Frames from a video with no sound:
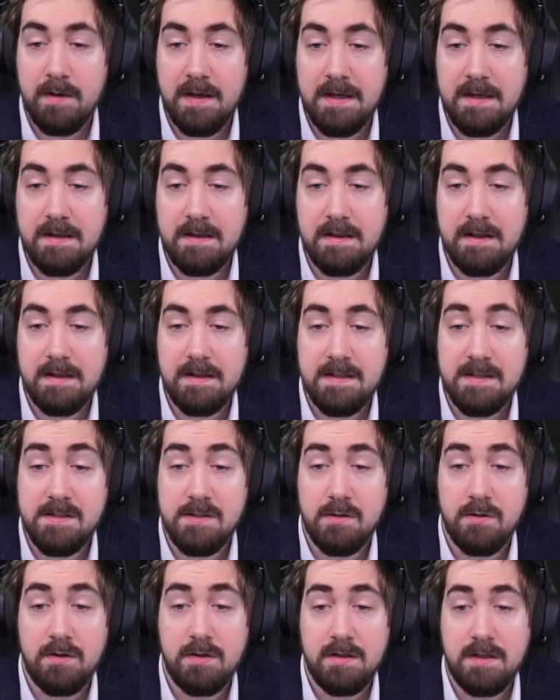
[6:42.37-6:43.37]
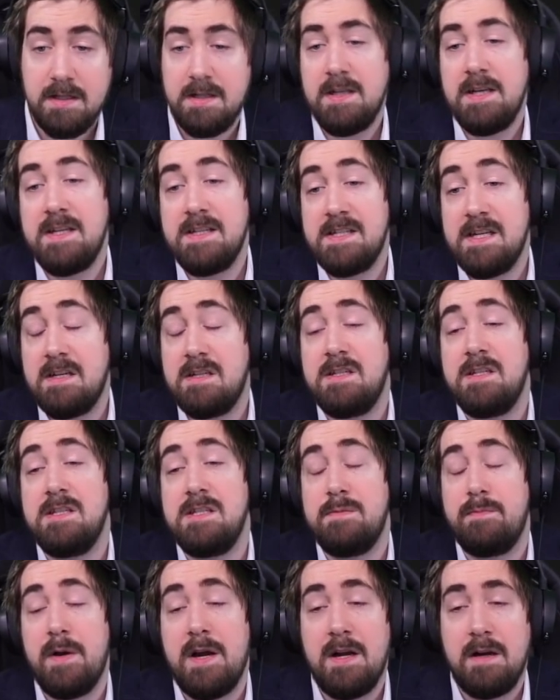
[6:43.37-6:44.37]
And this early thing is actually
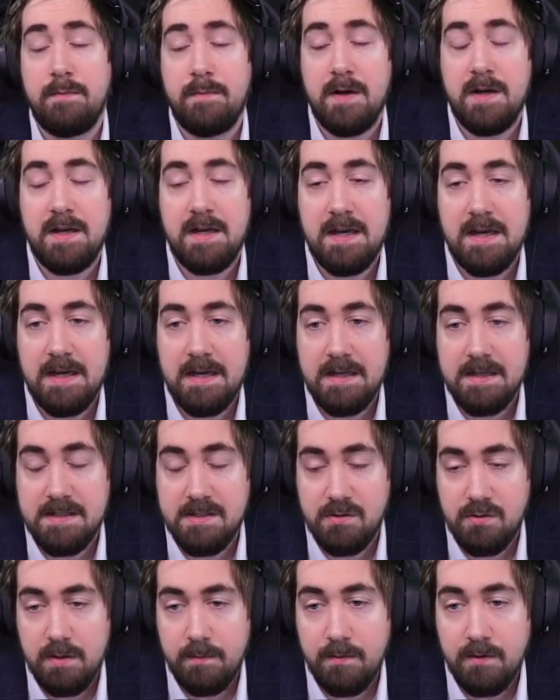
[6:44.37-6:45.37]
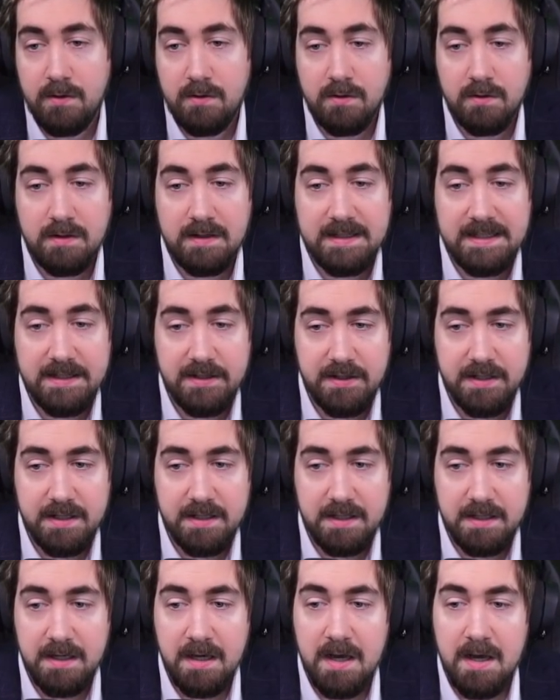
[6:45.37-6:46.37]
inspired by a streamer called
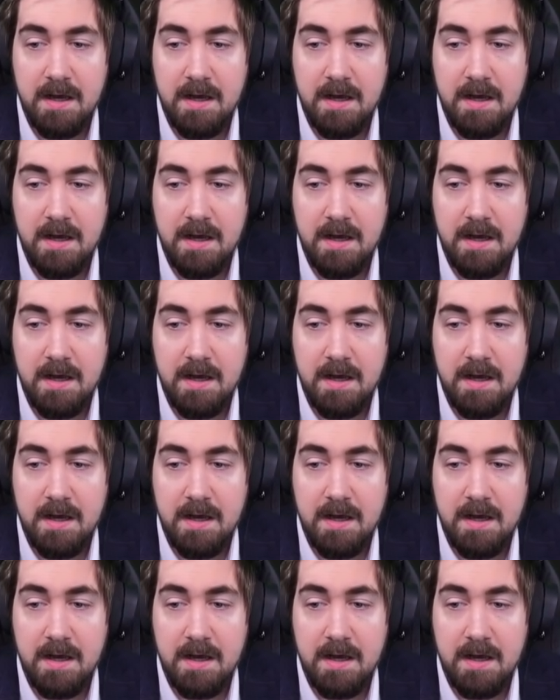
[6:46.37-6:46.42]
Lyric,